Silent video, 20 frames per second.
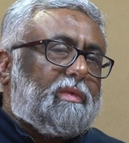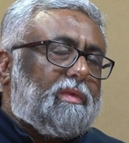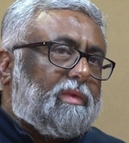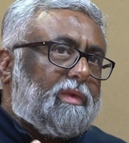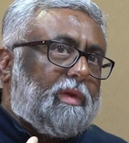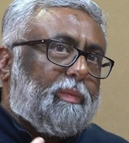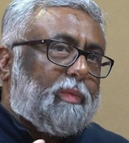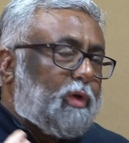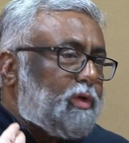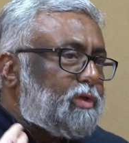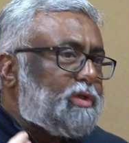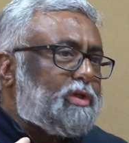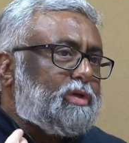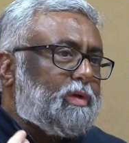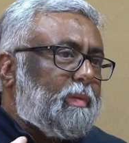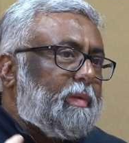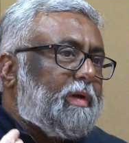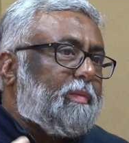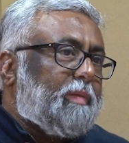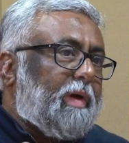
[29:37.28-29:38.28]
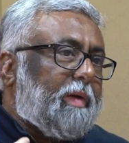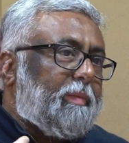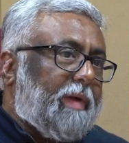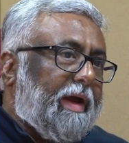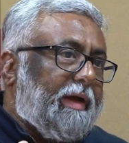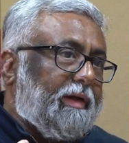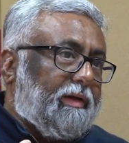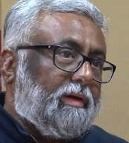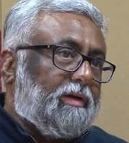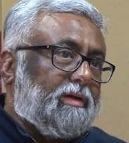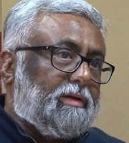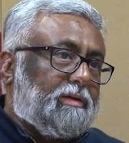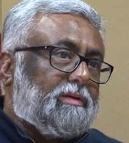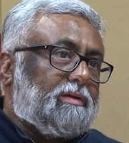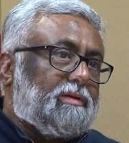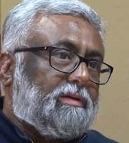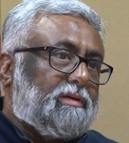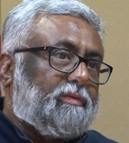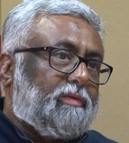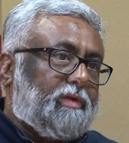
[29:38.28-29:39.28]
the process will be in my mind.
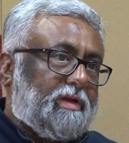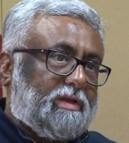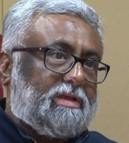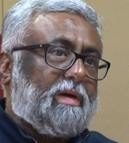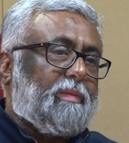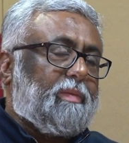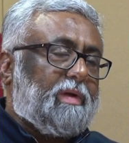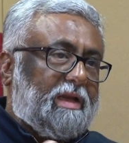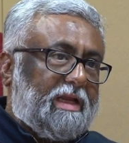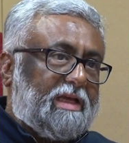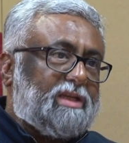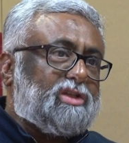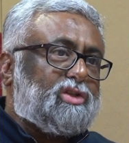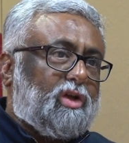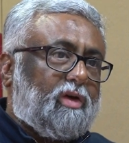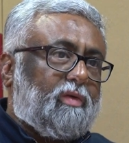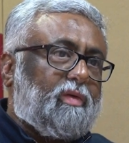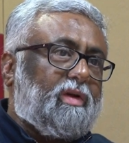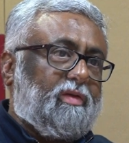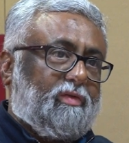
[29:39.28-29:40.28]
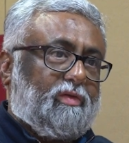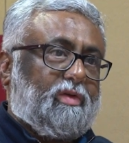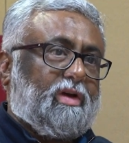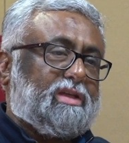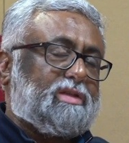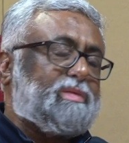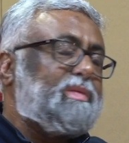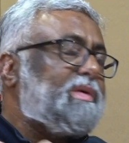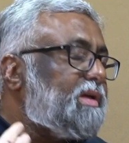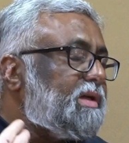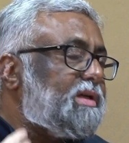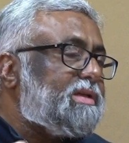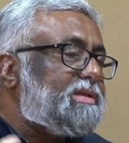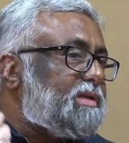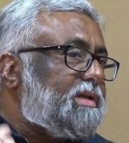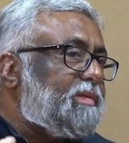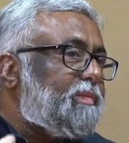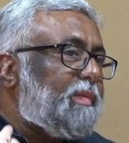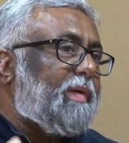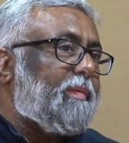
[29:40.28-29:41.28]
For example, next novel, if you ask me, it is
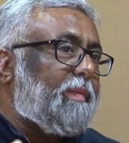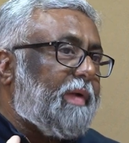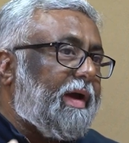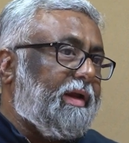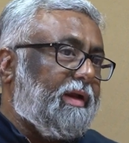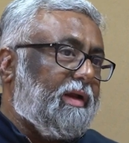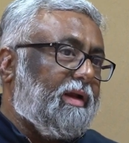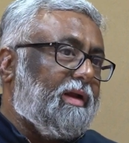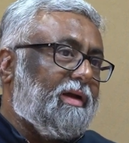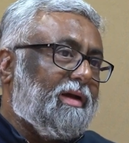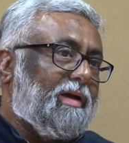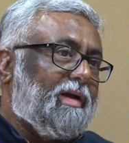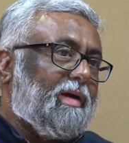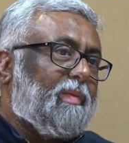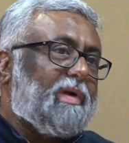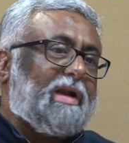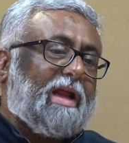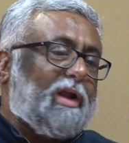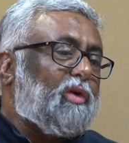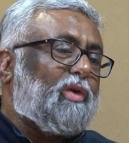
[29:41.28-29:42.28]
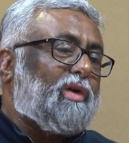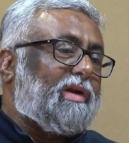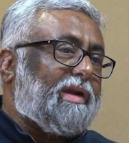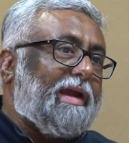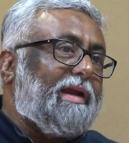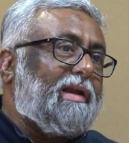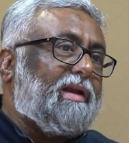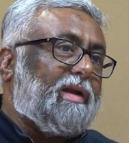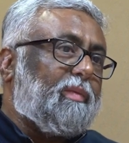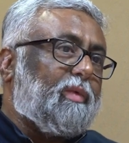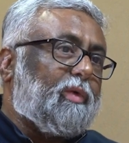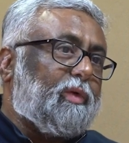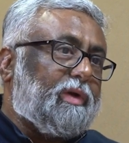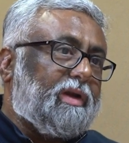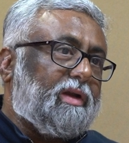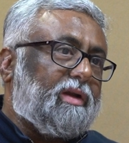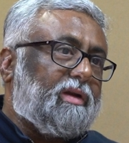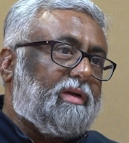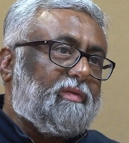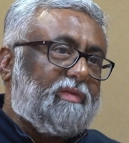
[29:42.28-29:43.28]
in my mind, but I don't write about
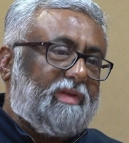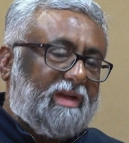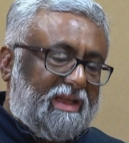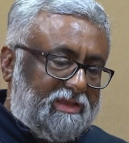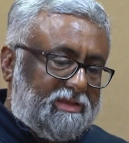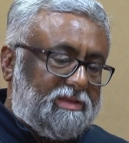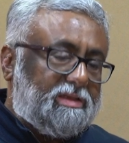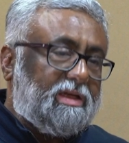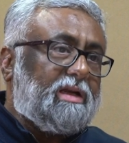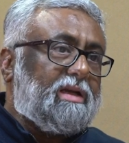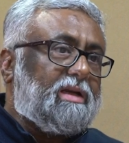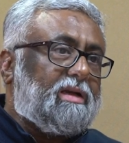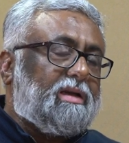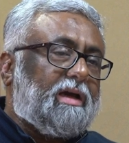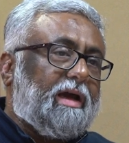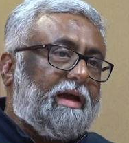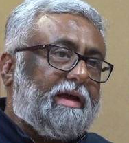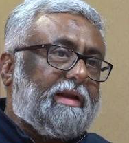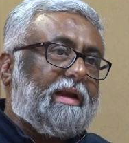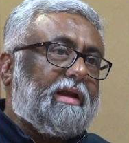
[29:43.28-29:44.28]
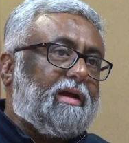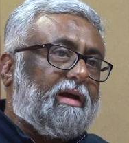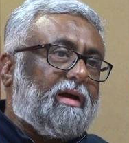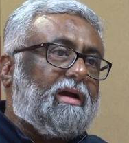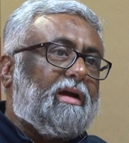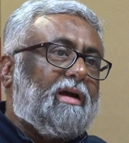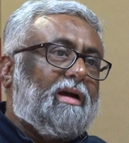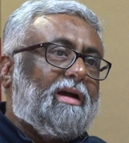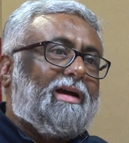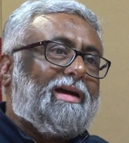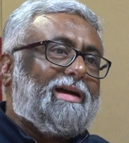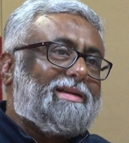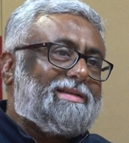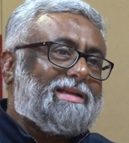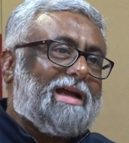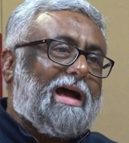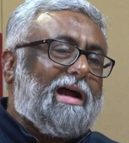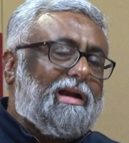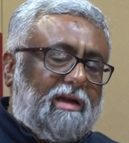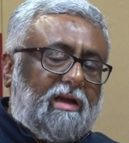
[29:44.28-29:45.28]
it. When I sit, I
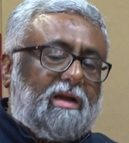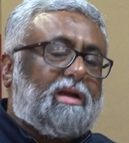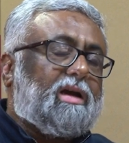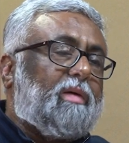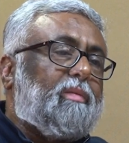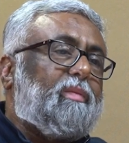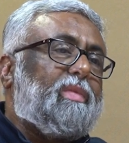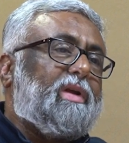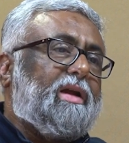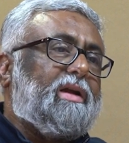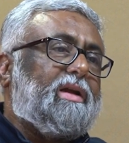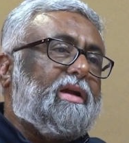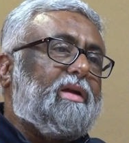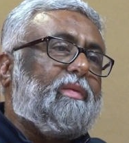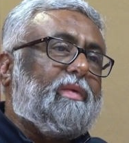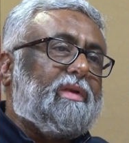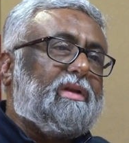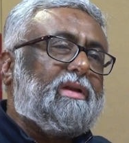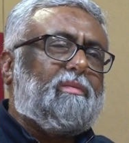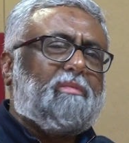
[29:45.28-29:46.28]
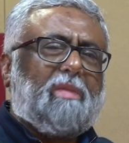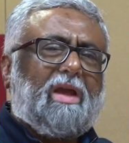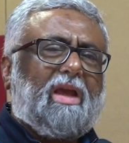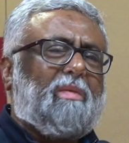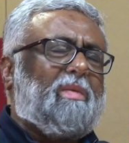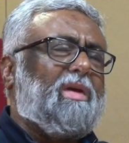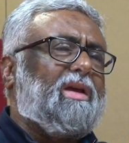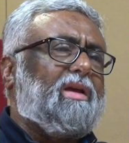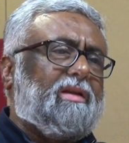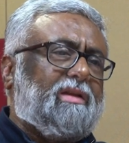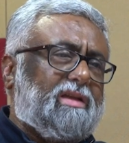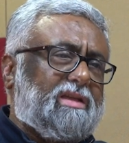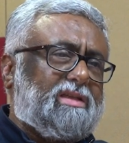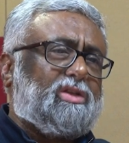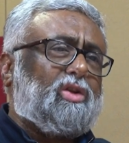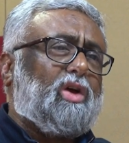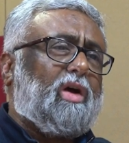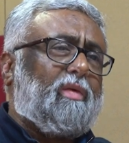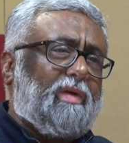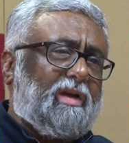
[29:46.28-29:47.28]
start and complete it within, maybe
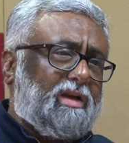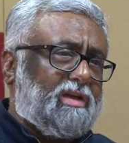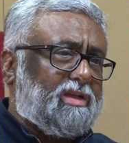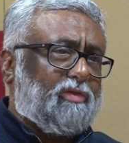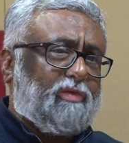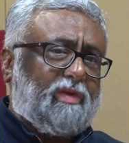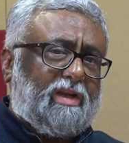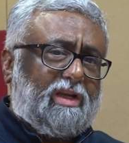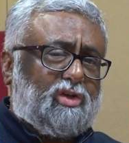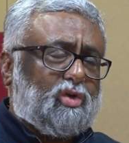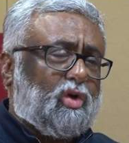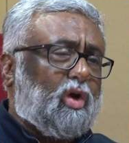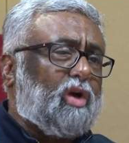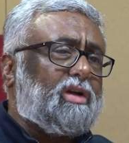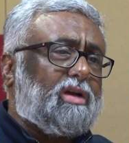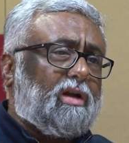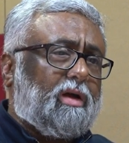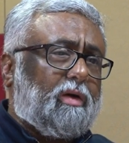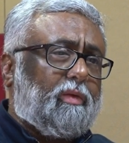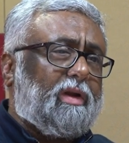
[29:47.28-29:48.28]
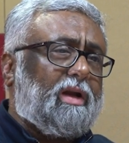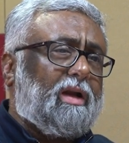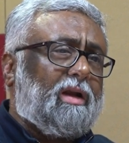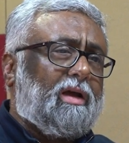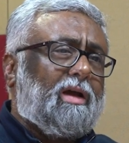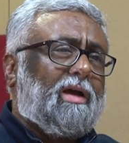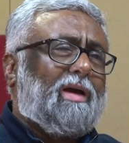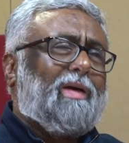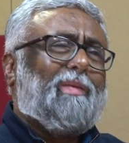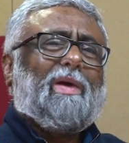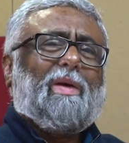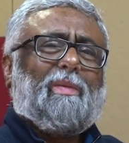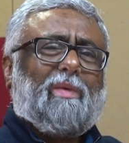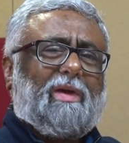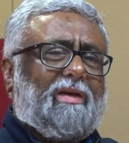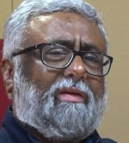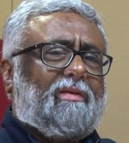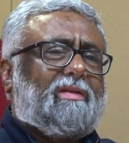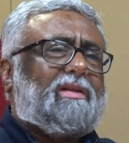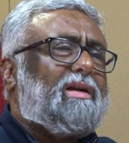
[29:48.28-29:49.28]
this novel is a very short novel,
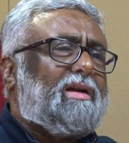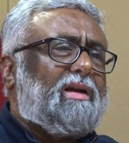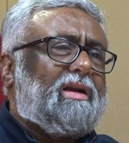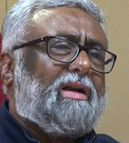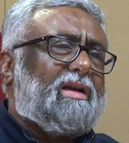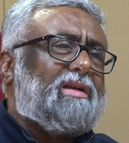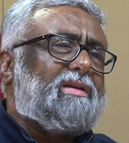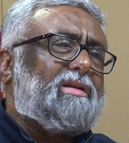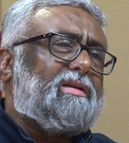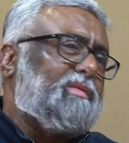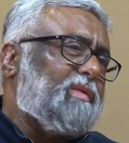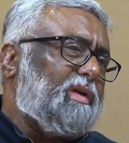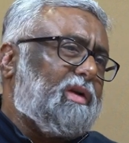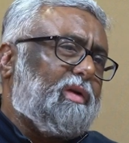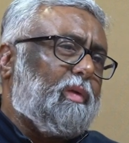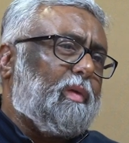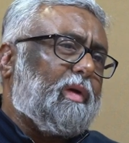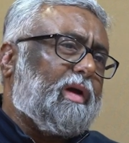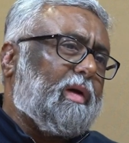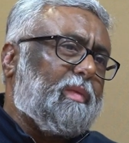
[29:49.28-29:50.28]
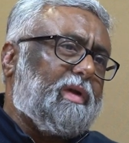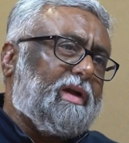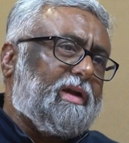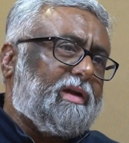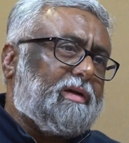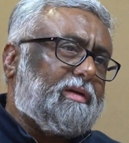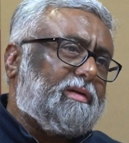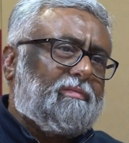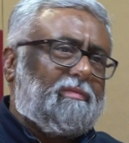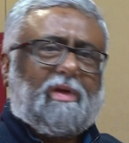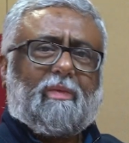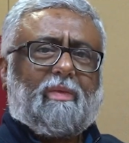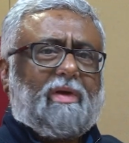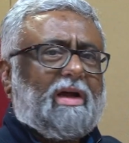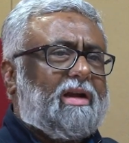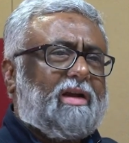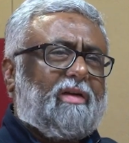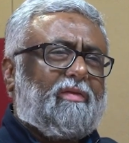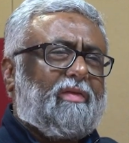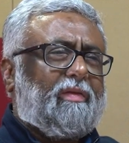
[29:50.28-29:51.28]
maybe 30 days it will be completed. Maybe
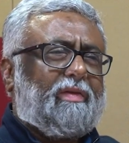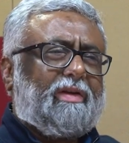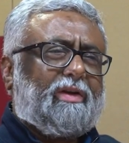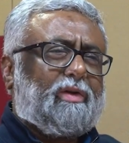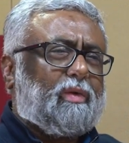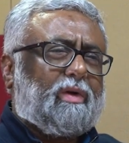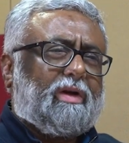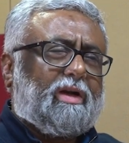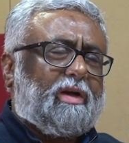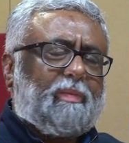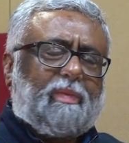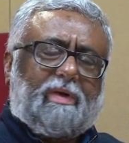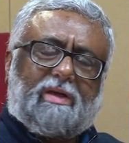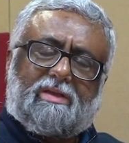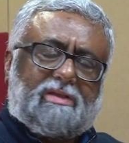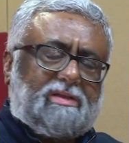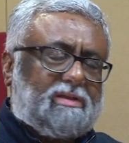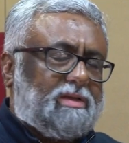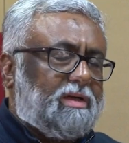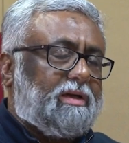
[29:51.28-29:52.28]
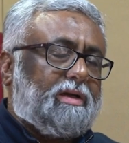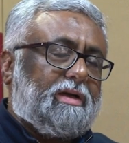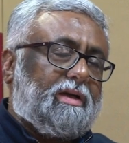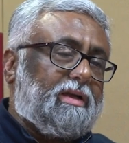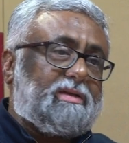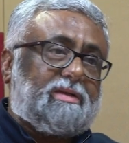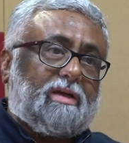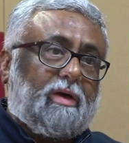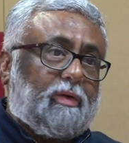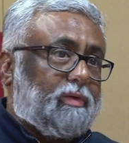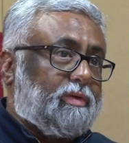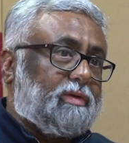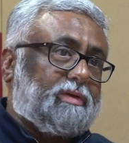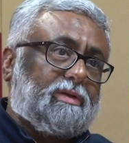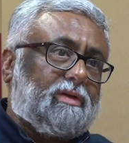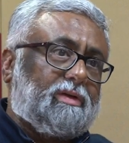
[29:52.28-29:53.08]
150, 200 pages, 30 days out.